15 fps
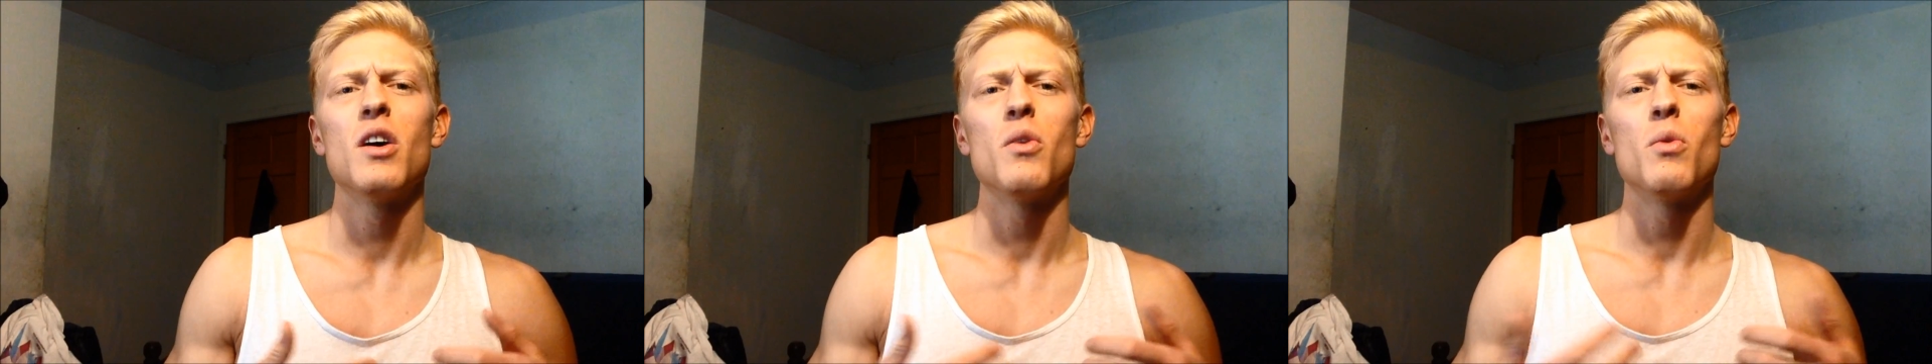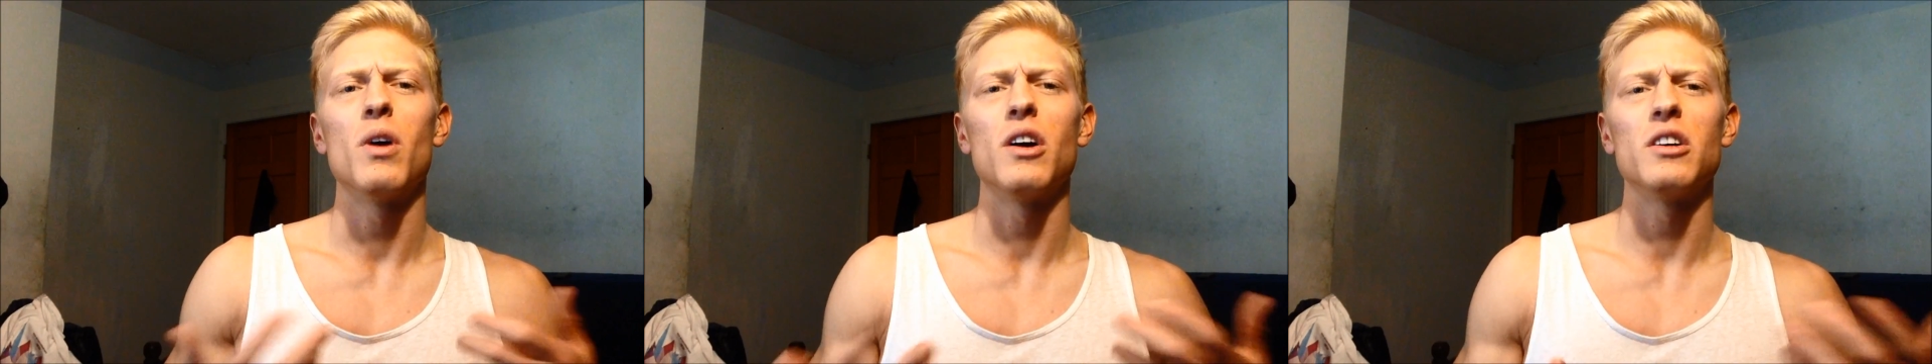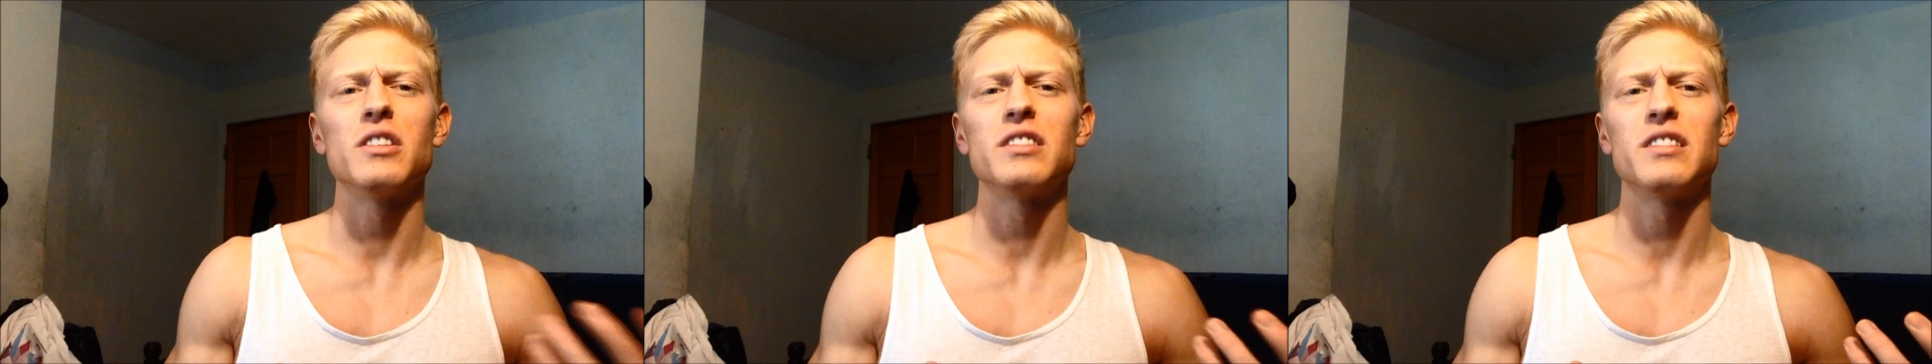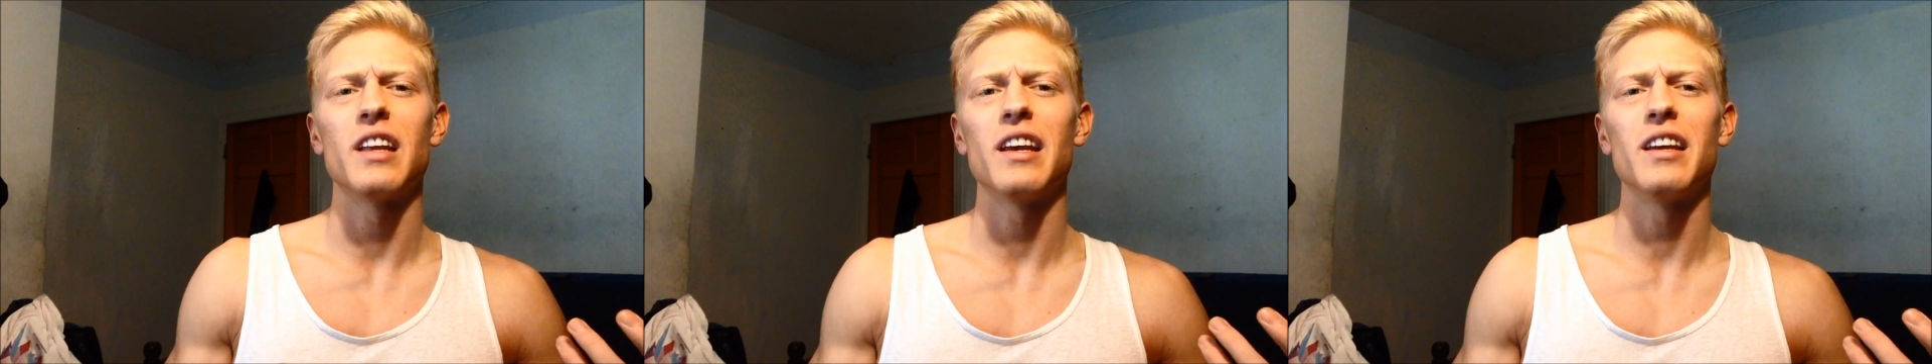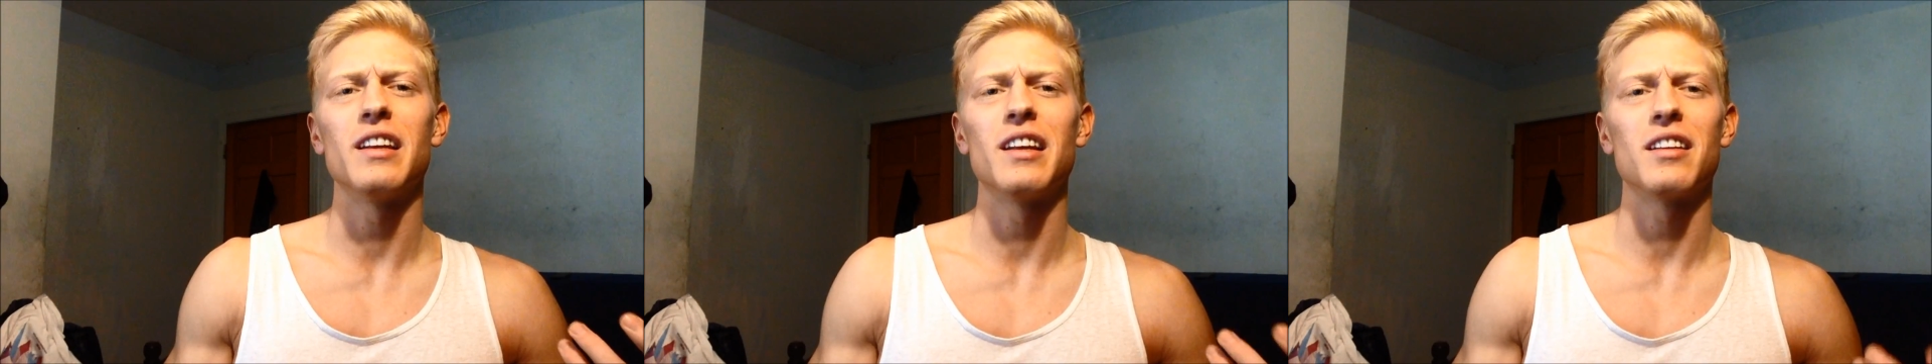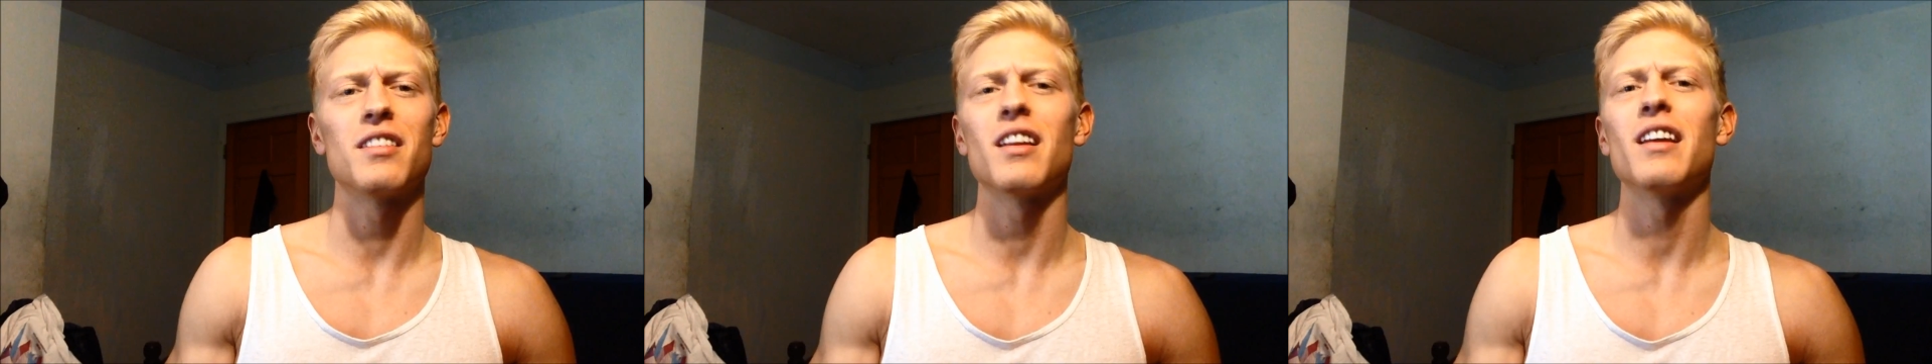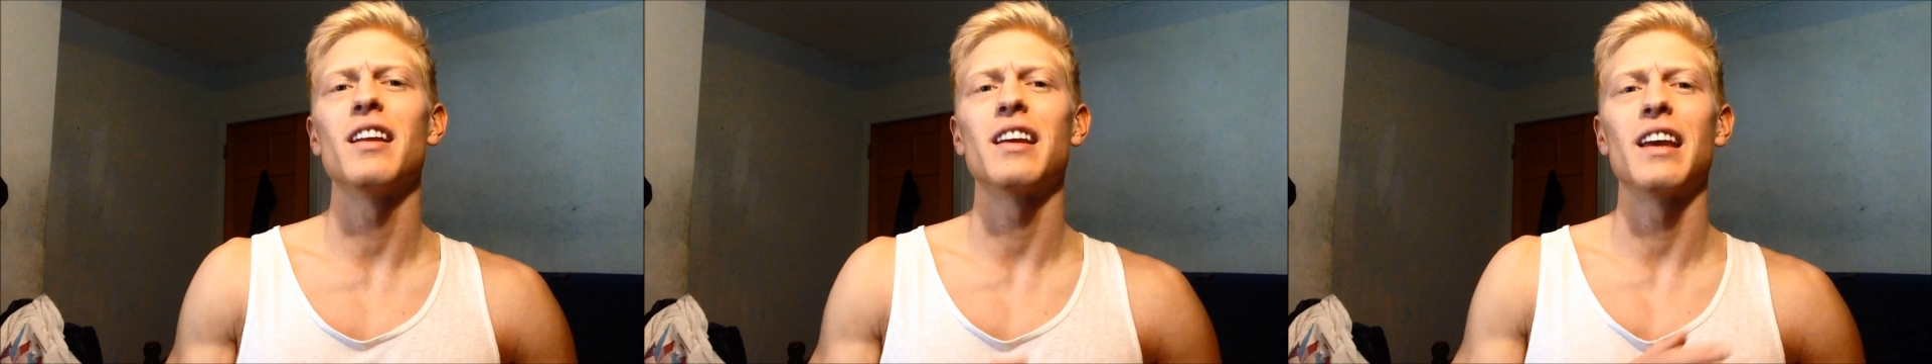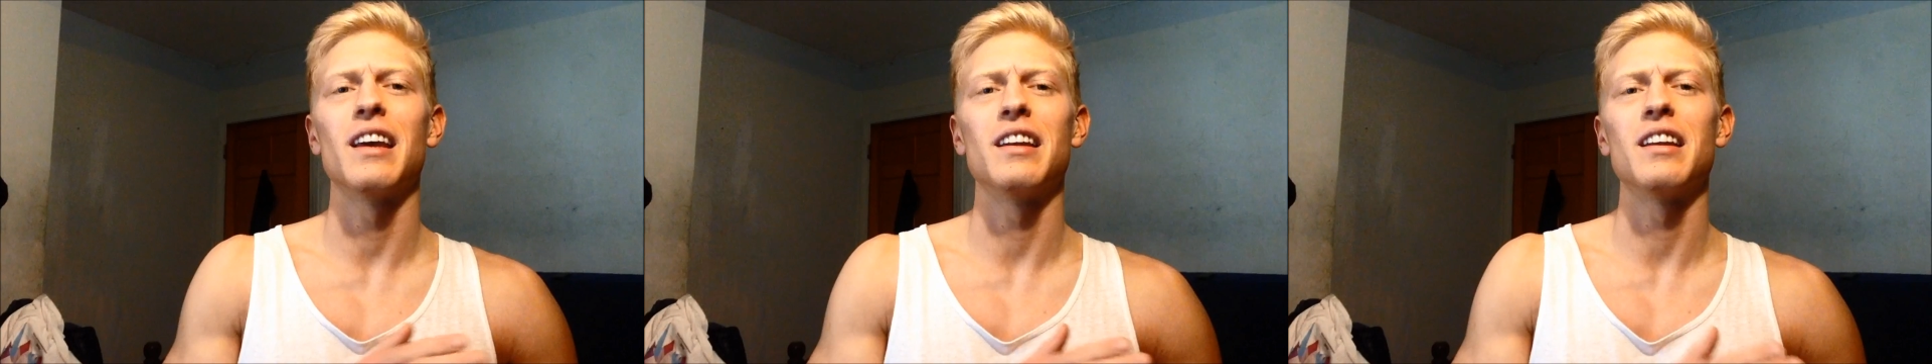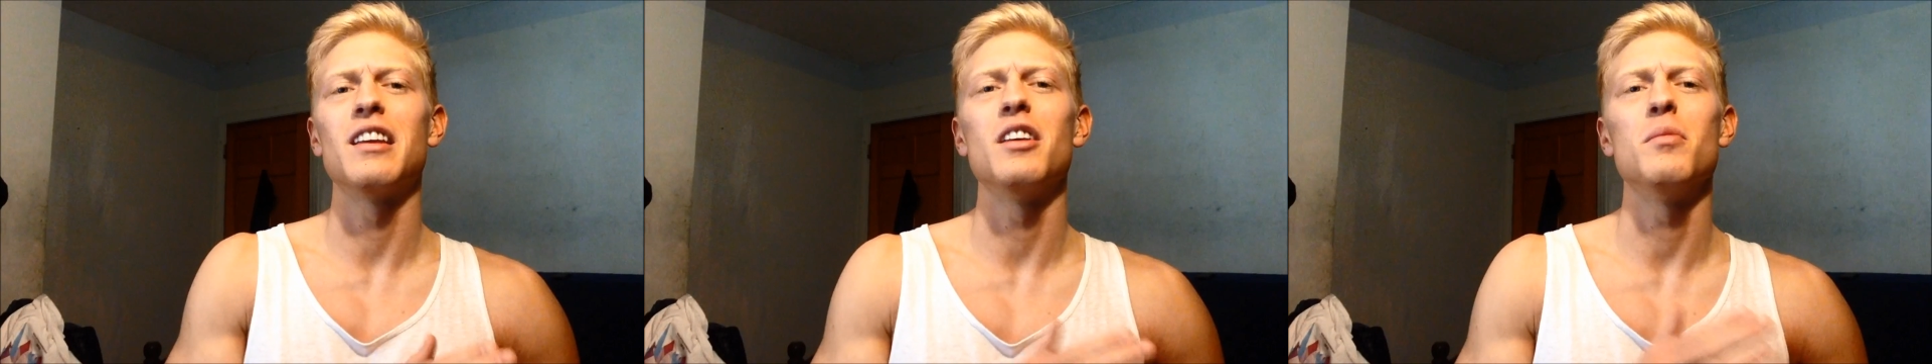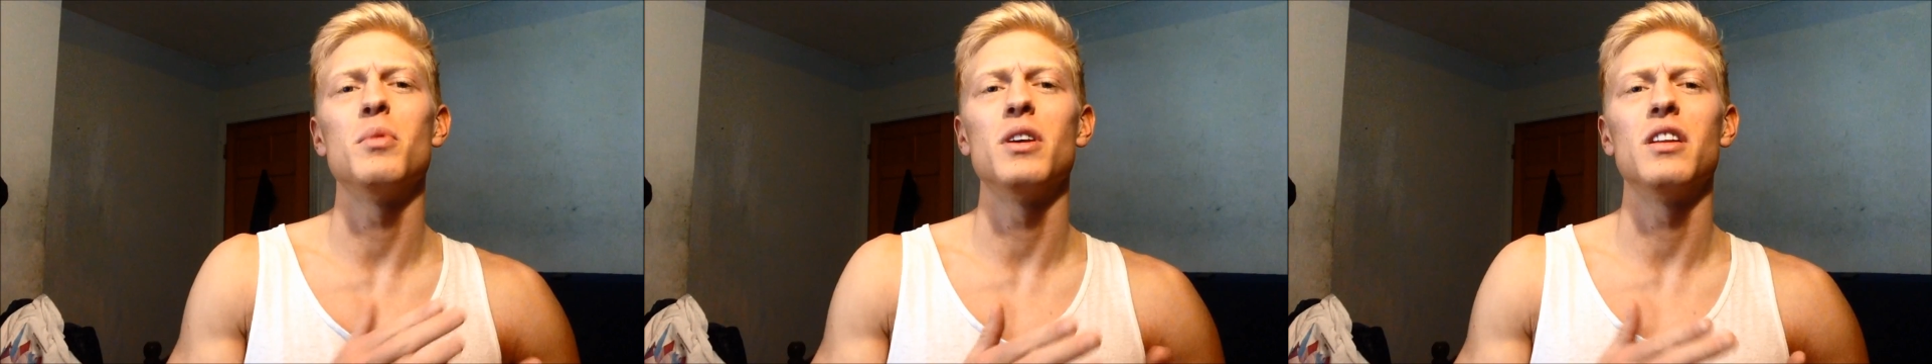while staying aesthetic and
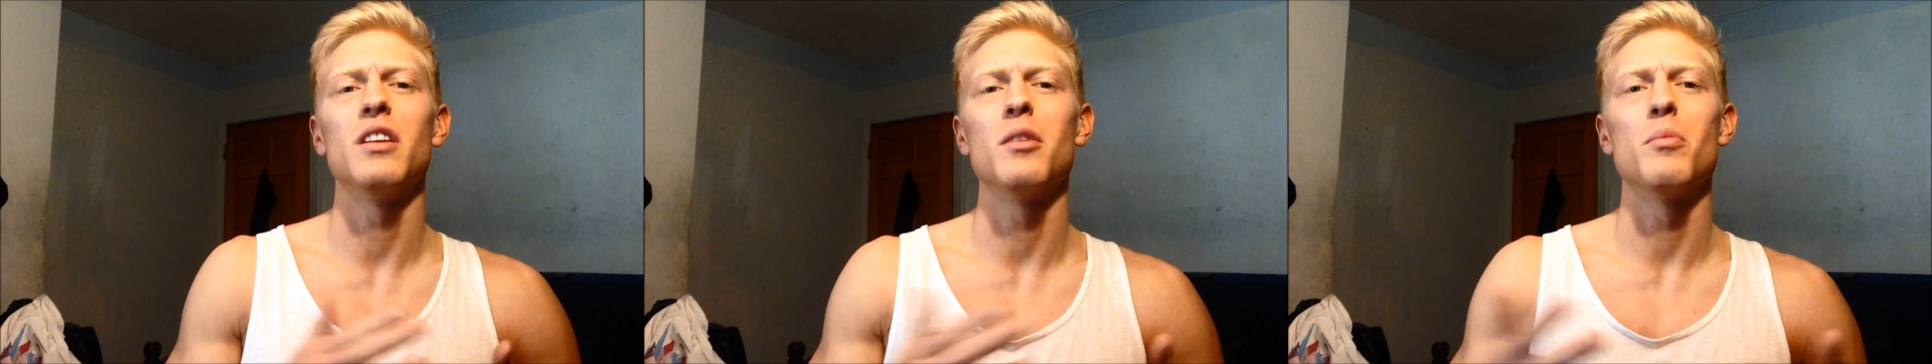keeping